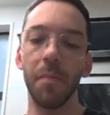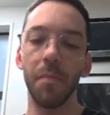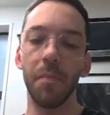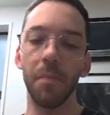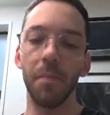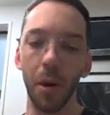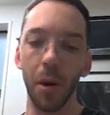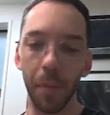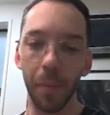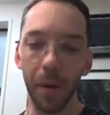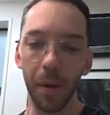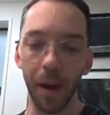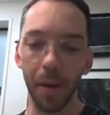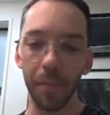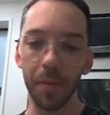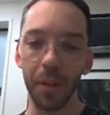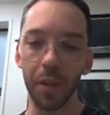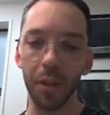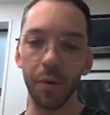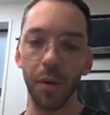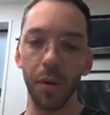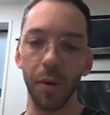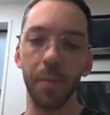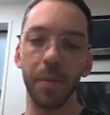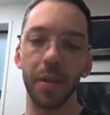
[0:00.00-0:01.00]
They'll become the
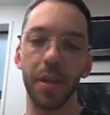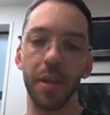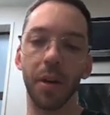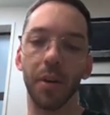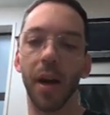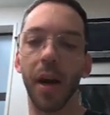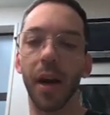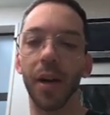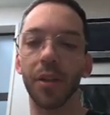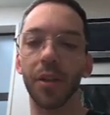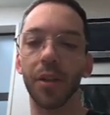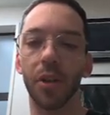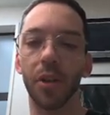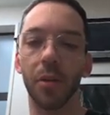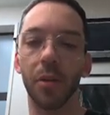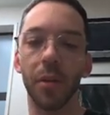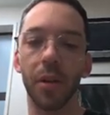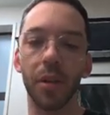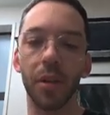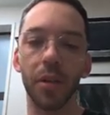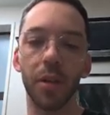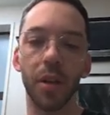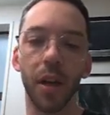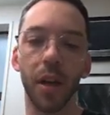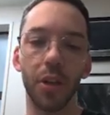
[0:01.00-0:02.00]
squamous cell carcinoma in
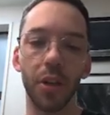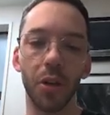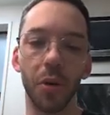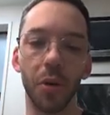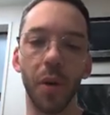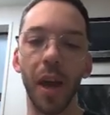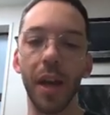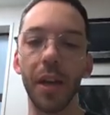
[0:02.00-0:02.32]
situ.